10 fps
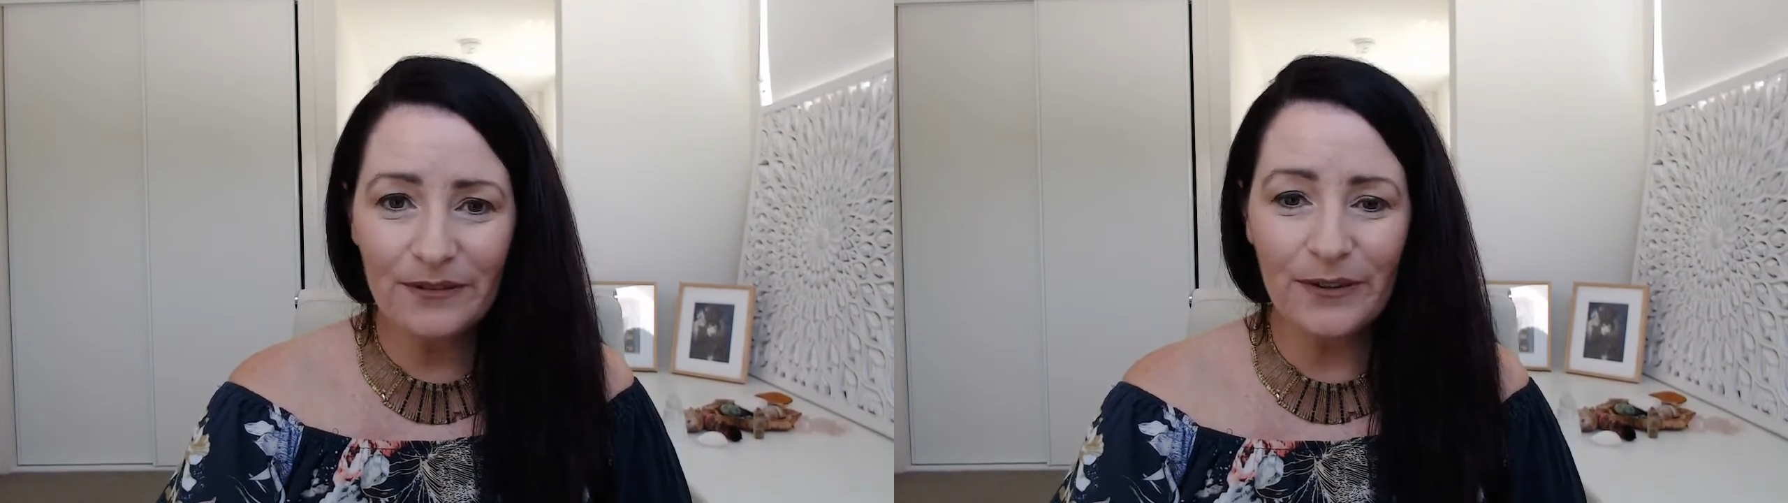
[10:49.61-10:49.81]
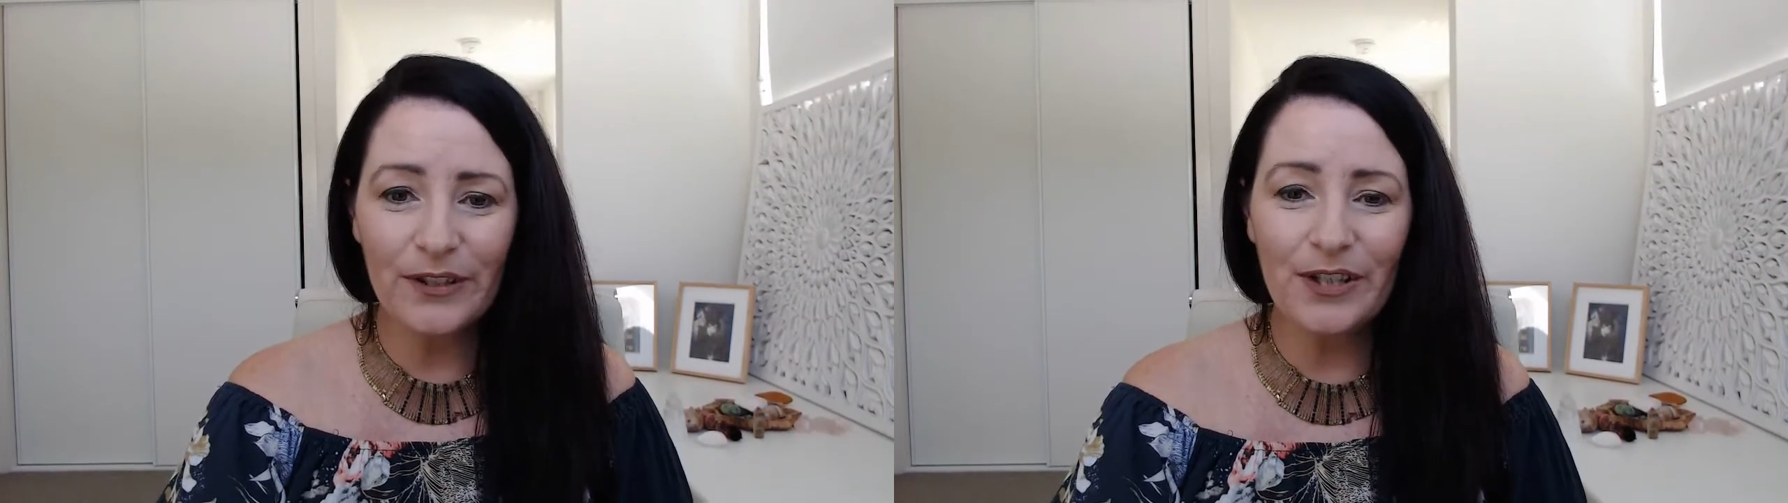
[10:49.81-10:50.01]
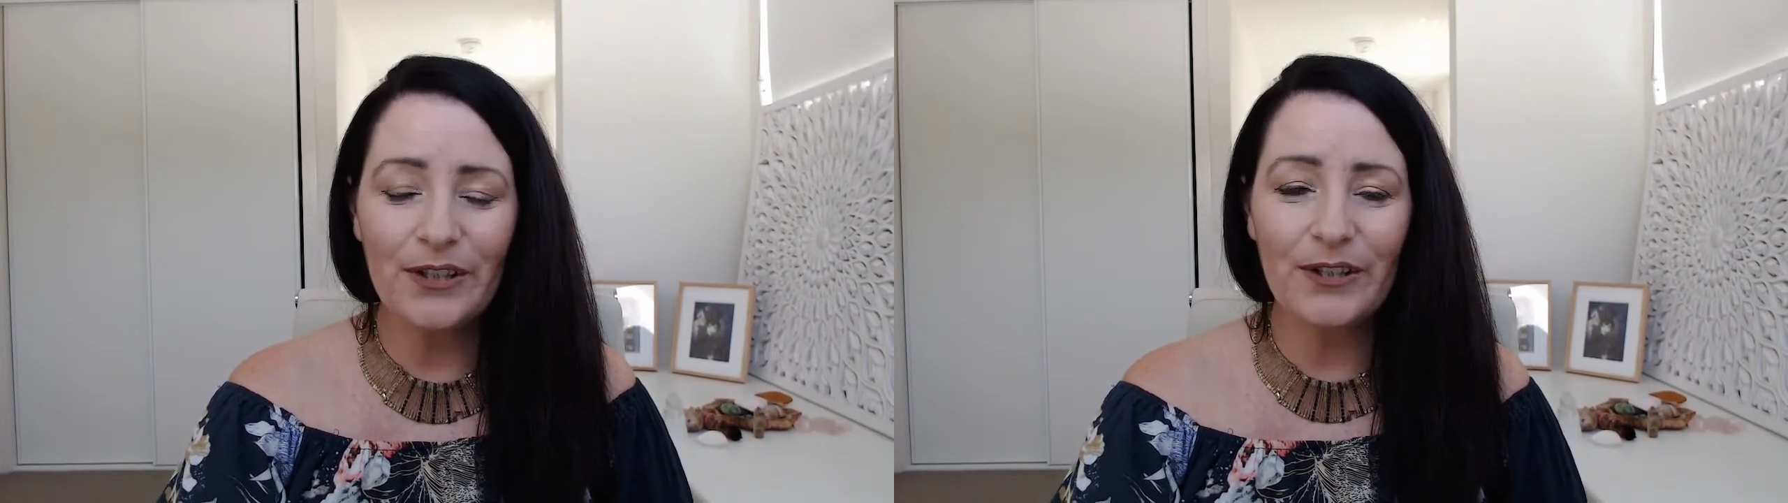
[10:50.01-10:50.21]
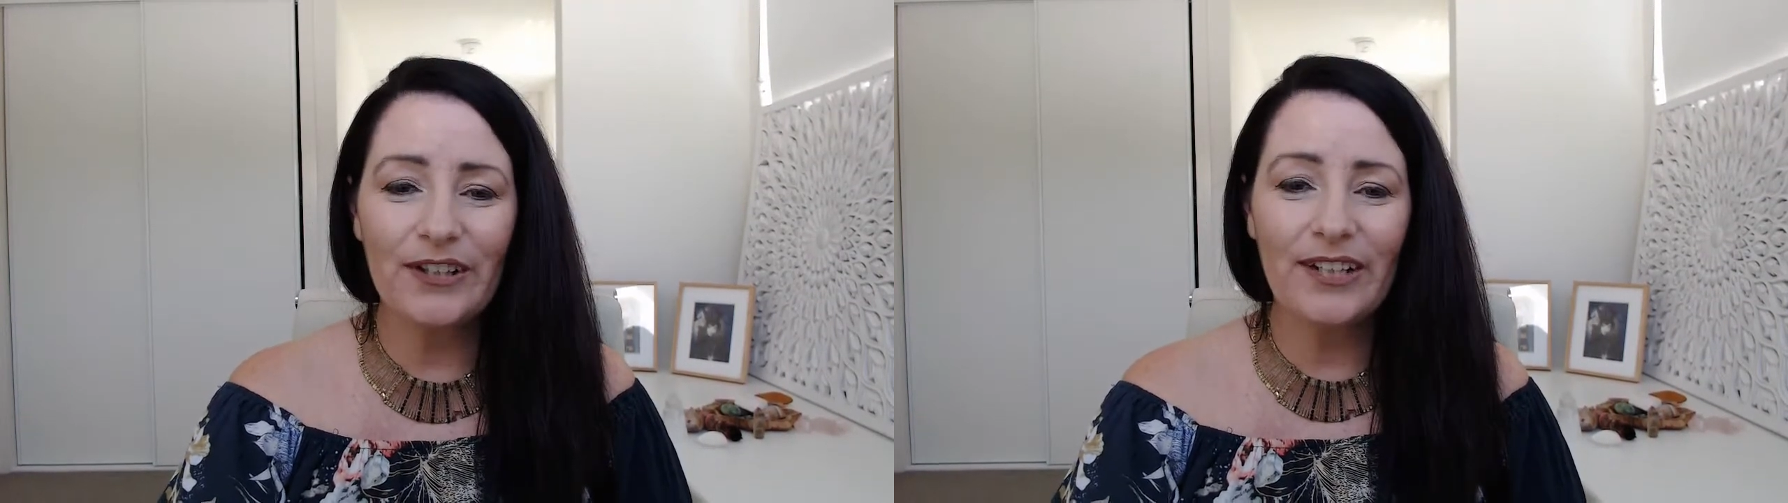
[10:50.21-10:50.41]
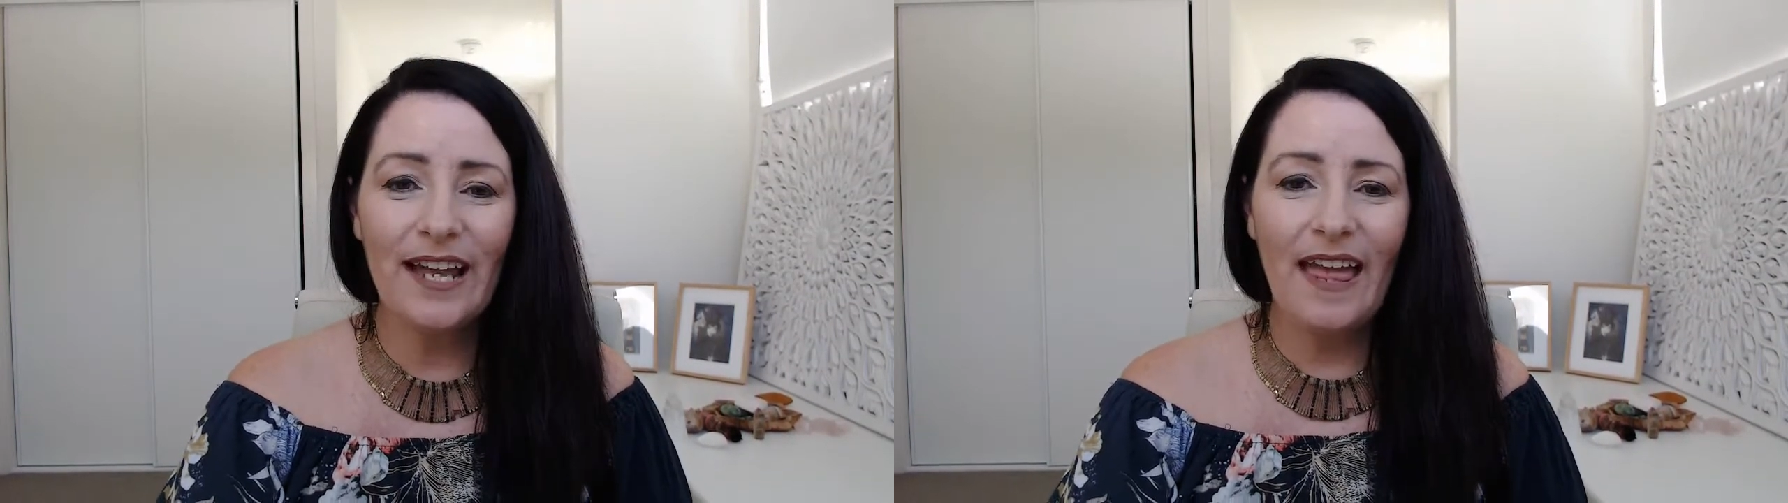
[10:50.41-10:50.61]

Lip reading: for you